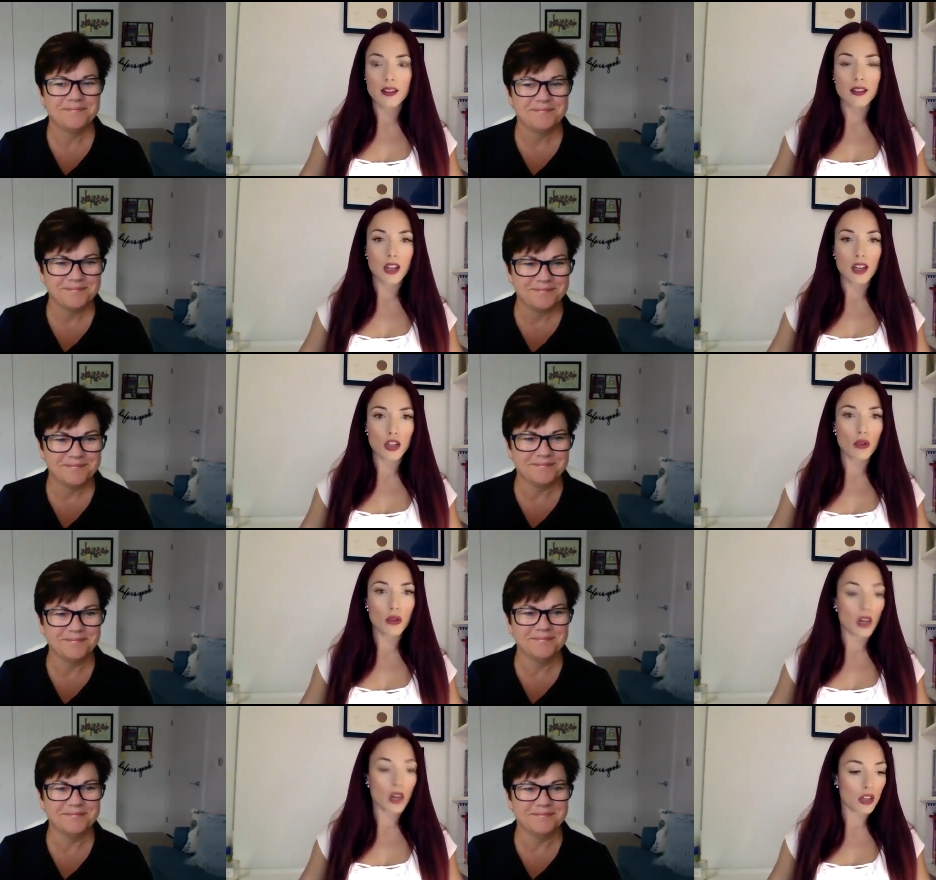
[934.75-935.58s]
Speaker 1: I know
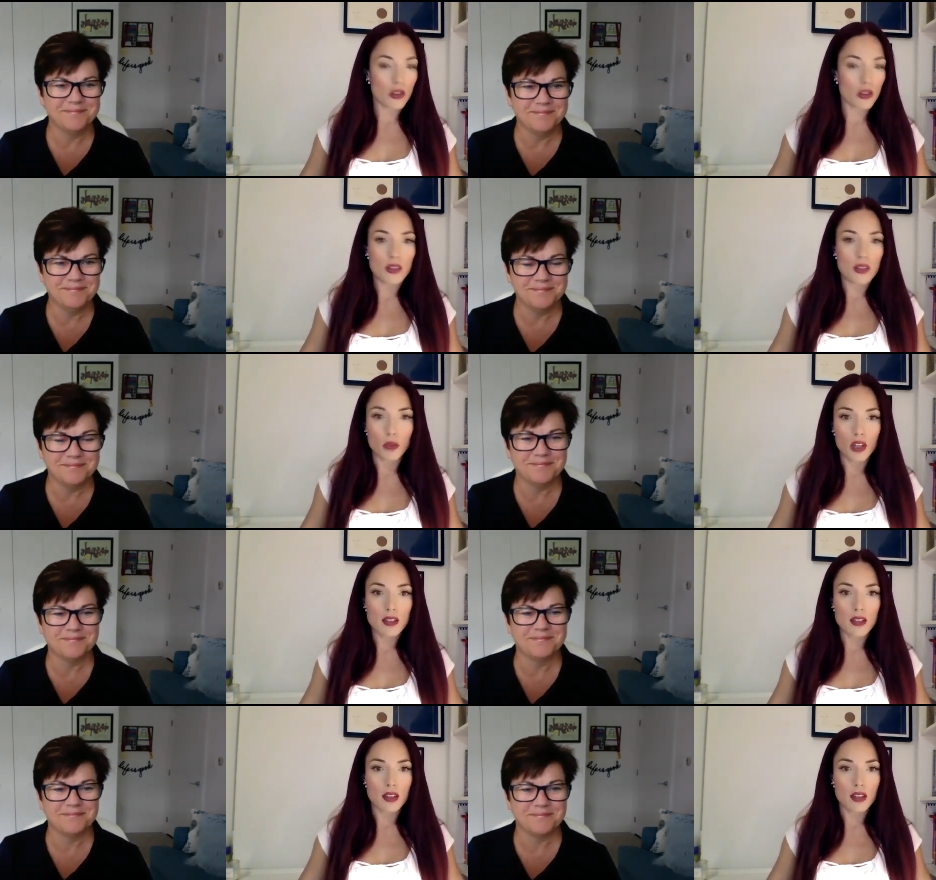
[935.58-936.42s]
I know this
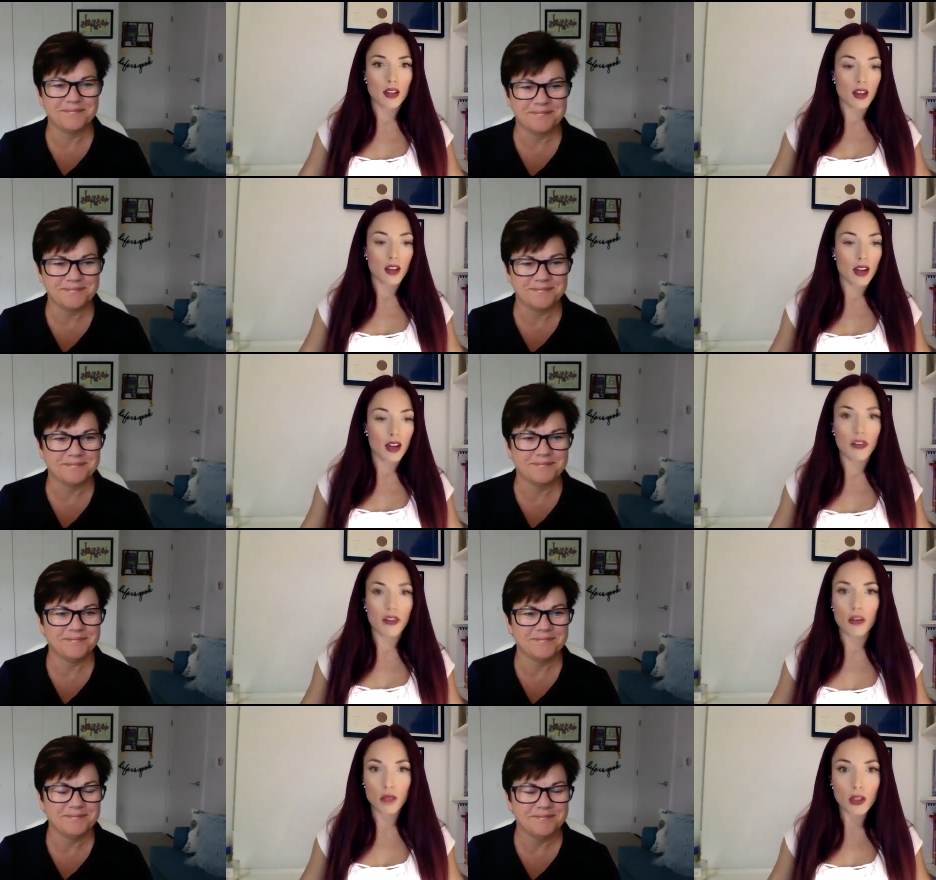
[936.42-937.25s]
works I've got
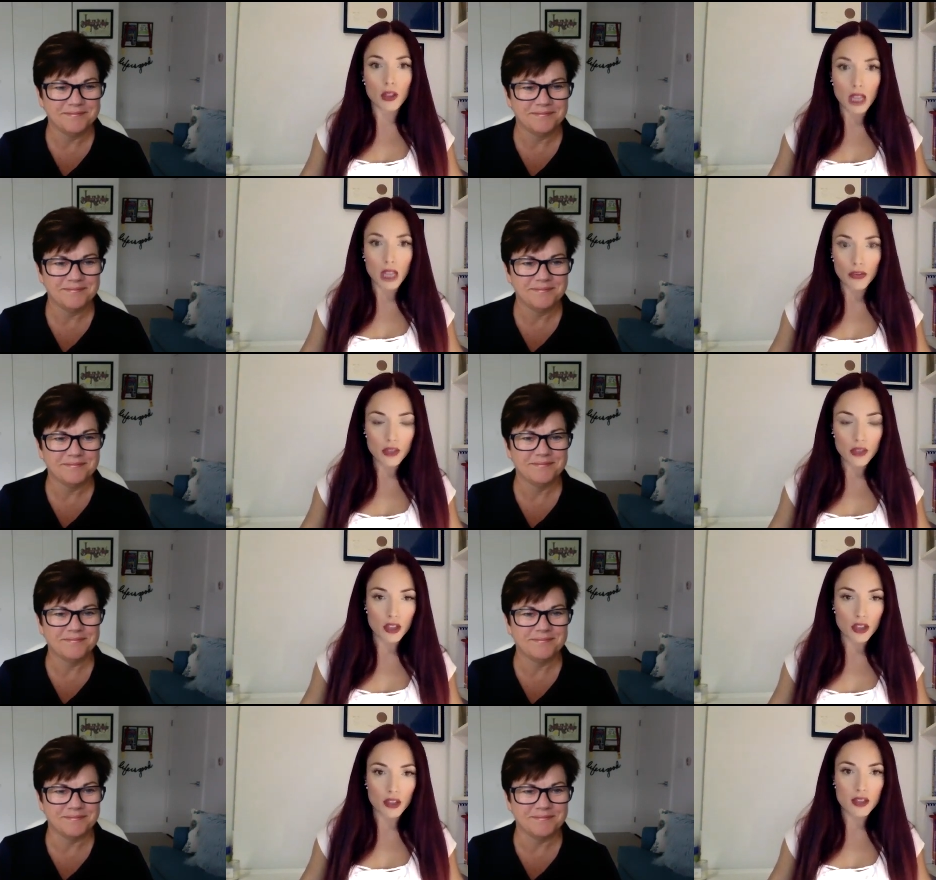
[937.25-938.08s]
real life
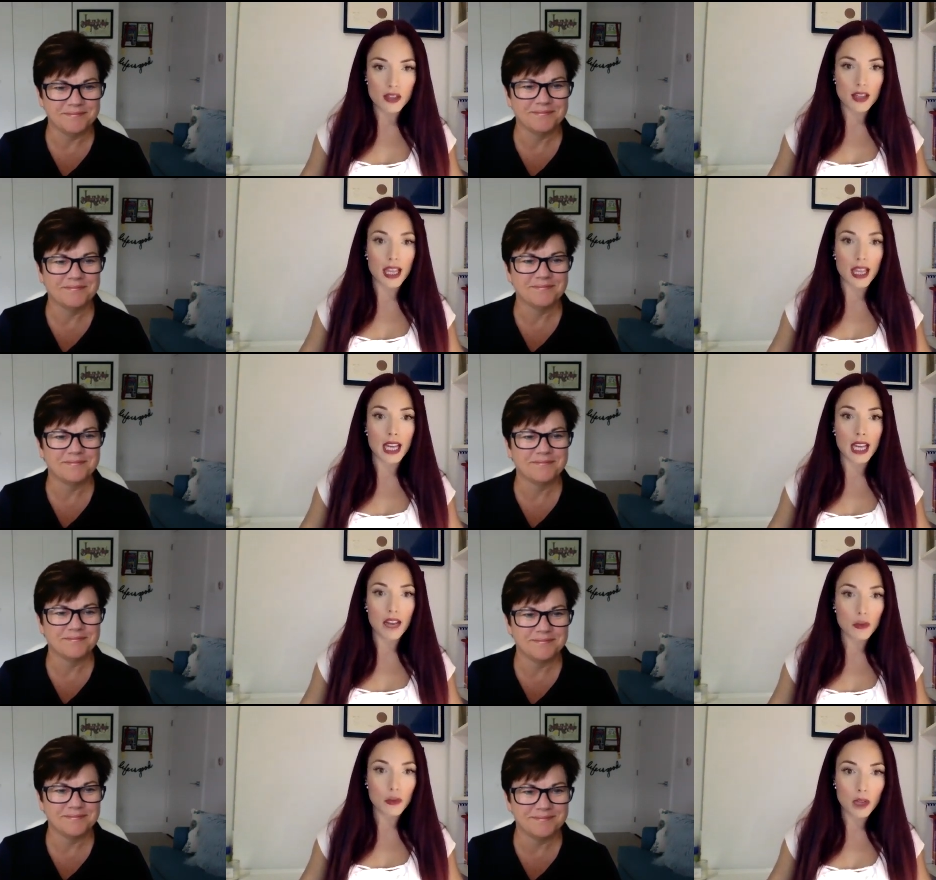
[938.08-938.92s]
results and I have
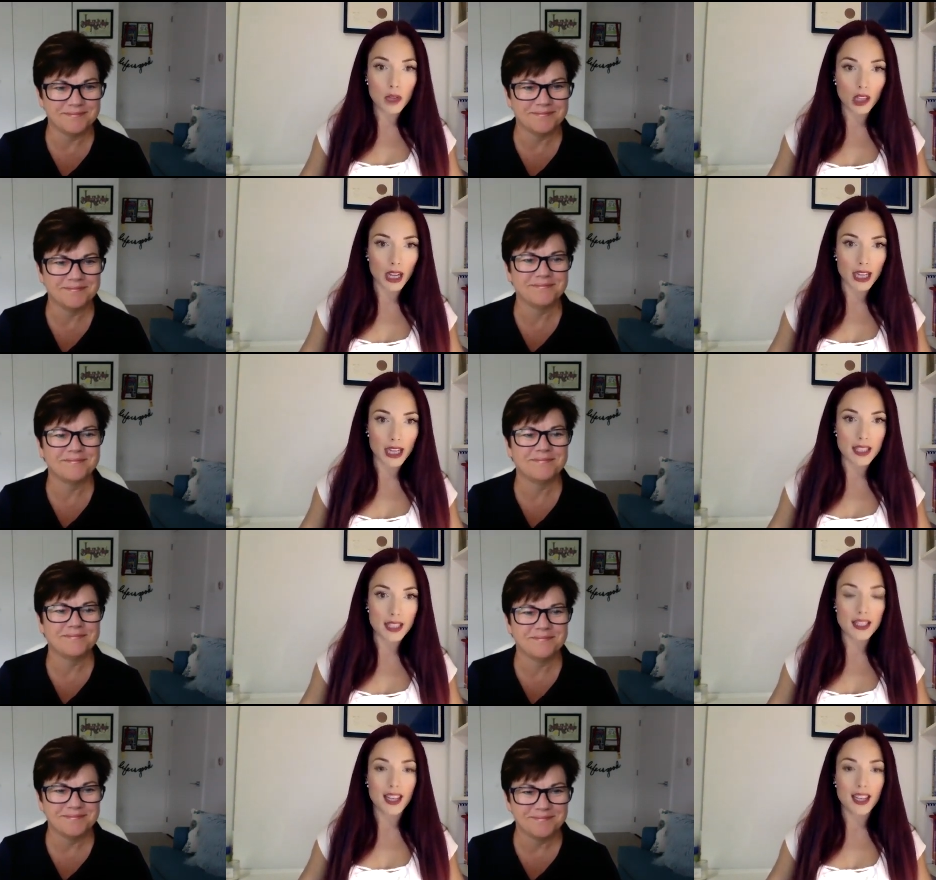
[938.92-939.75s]
it with my
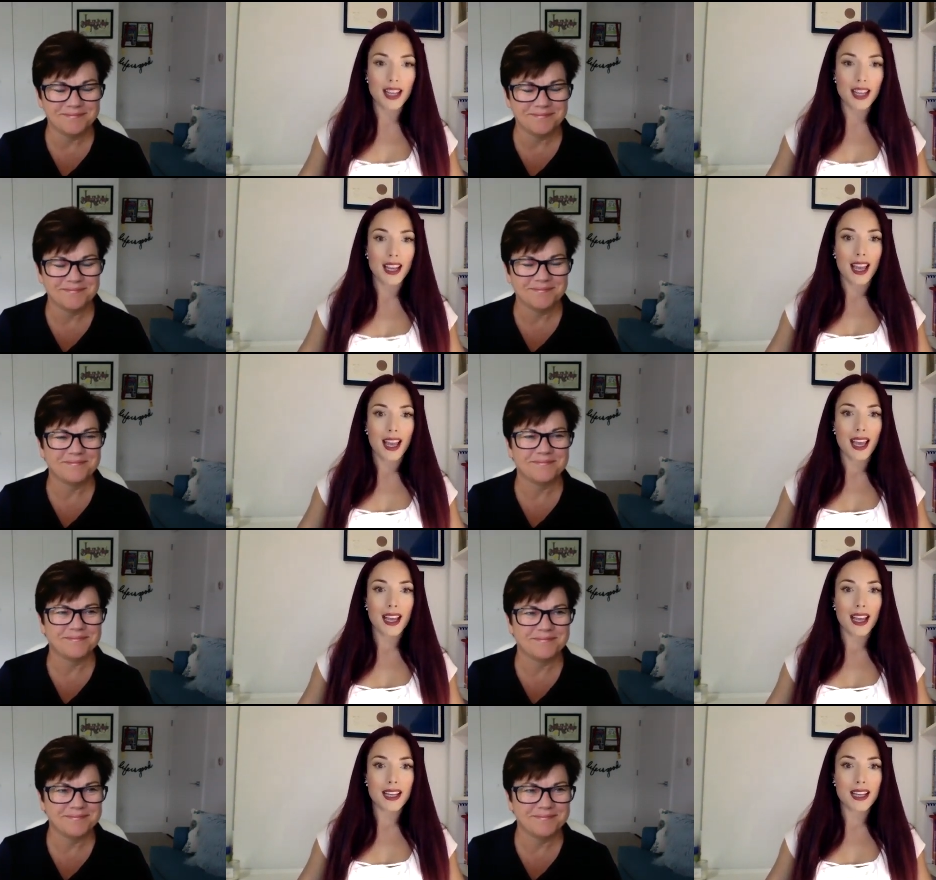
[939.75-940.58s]
clients
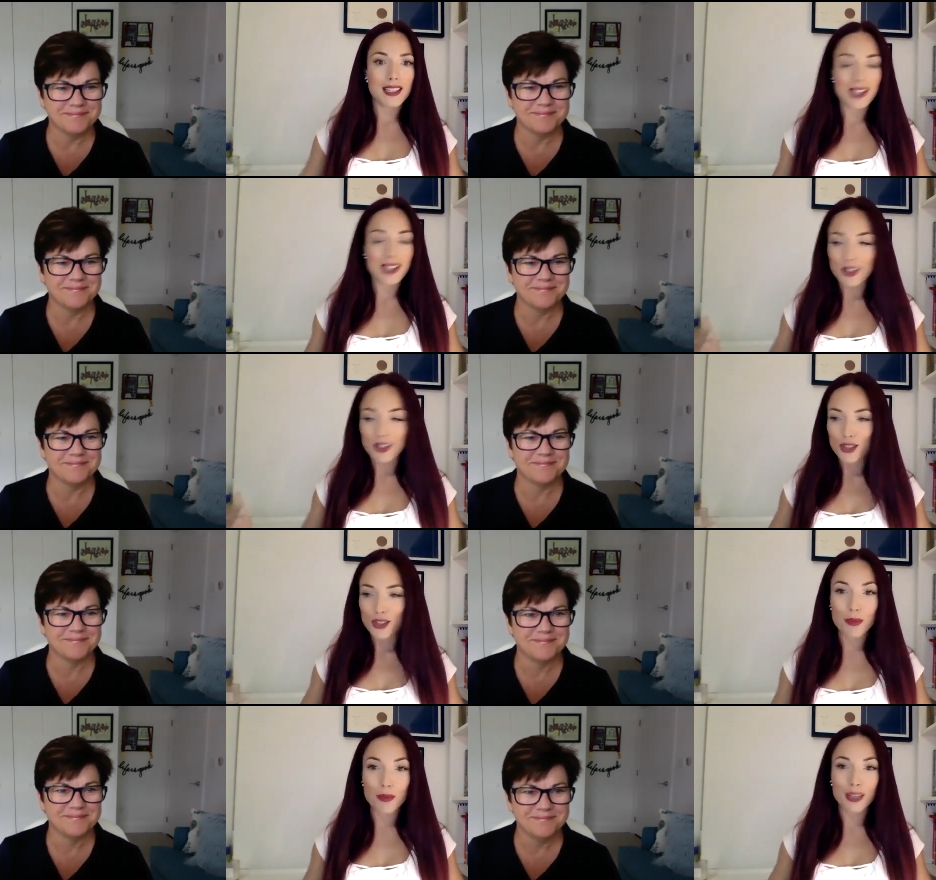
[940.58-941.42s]
and it's like,
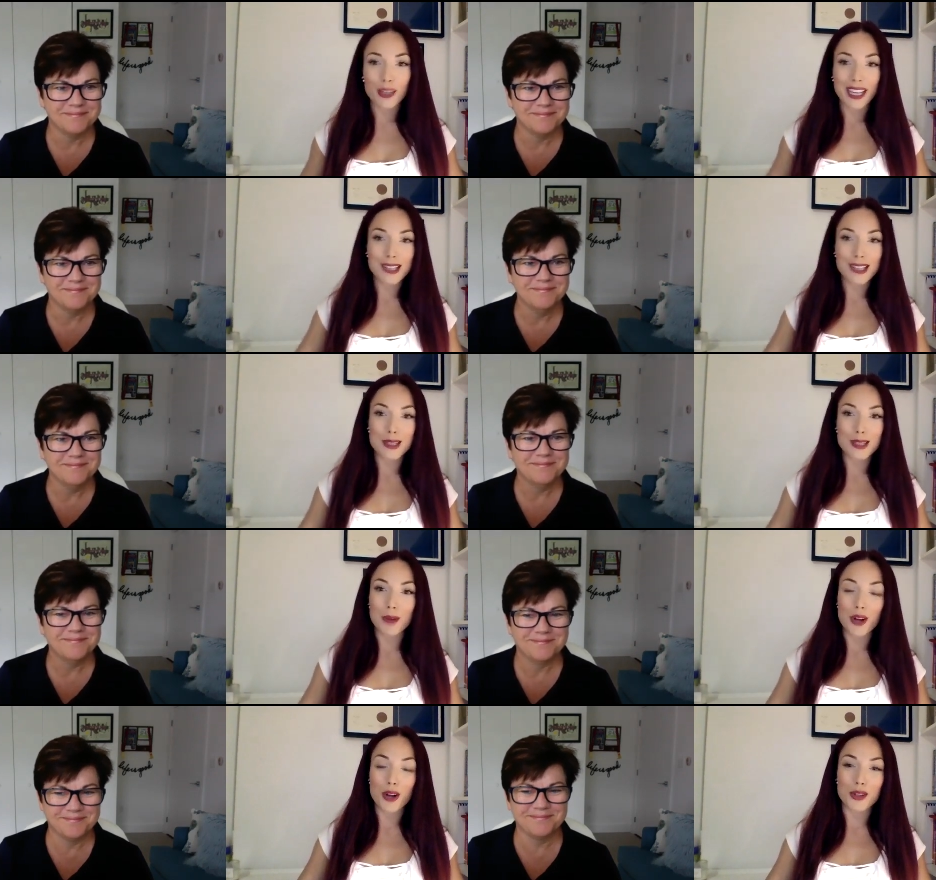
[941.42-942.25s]
stop playing
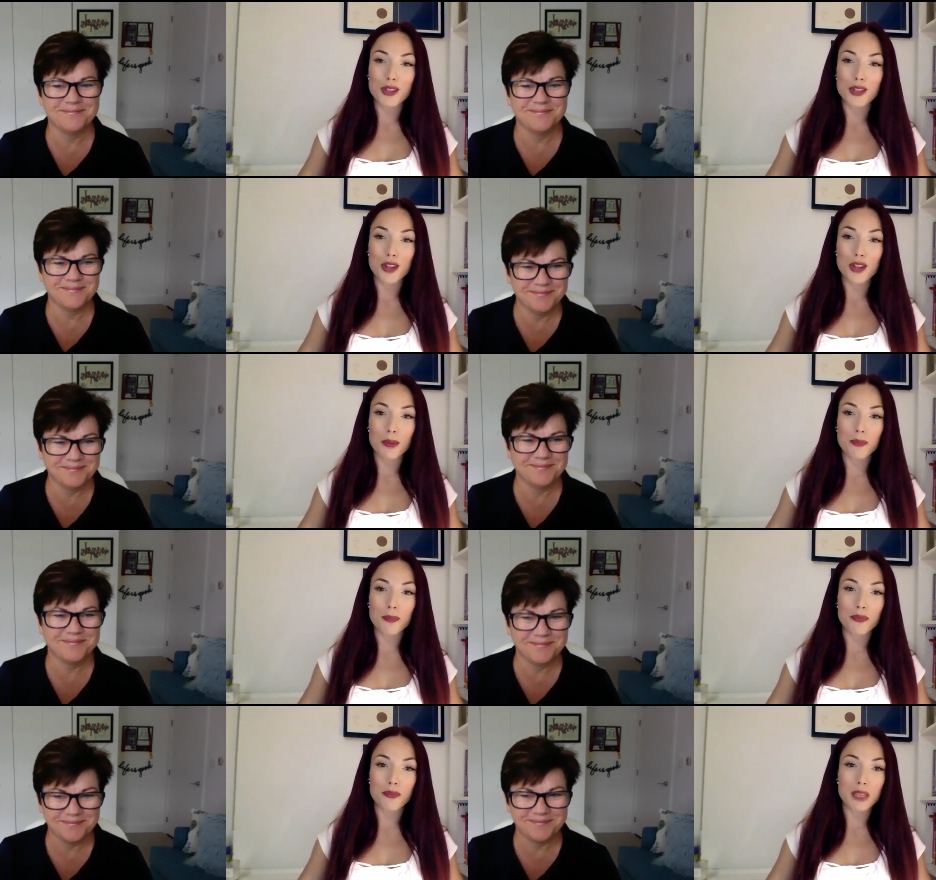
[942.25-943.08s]
small, stop
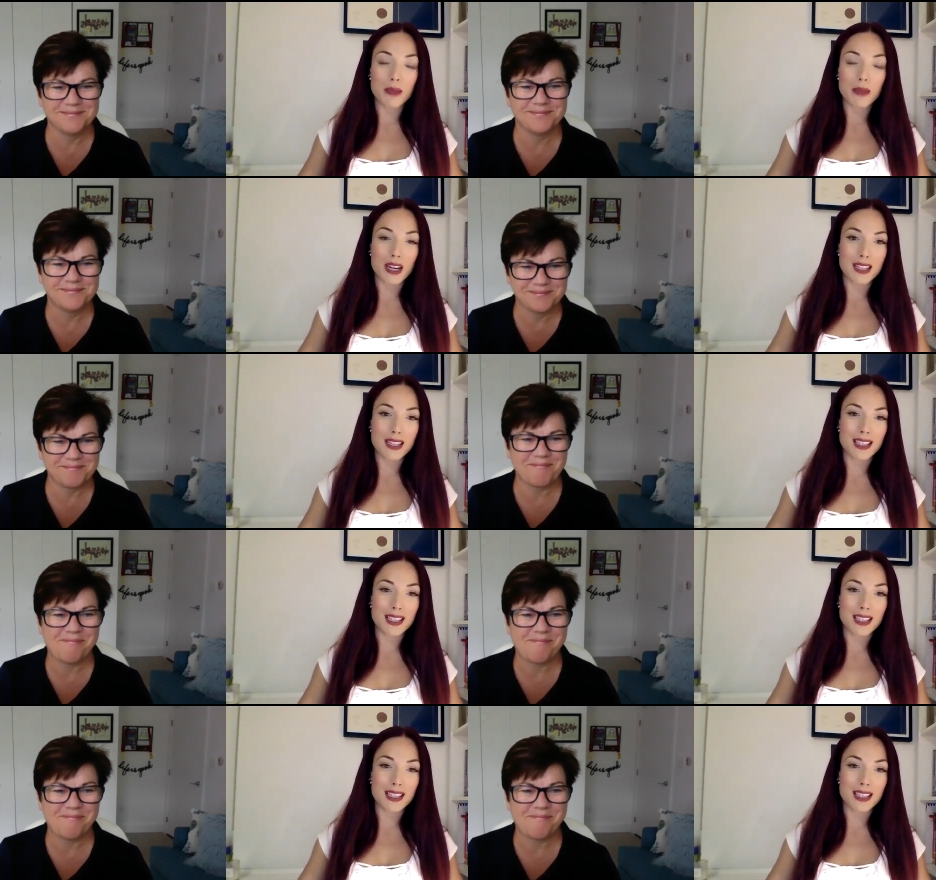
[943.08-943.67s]
minimizing. It's,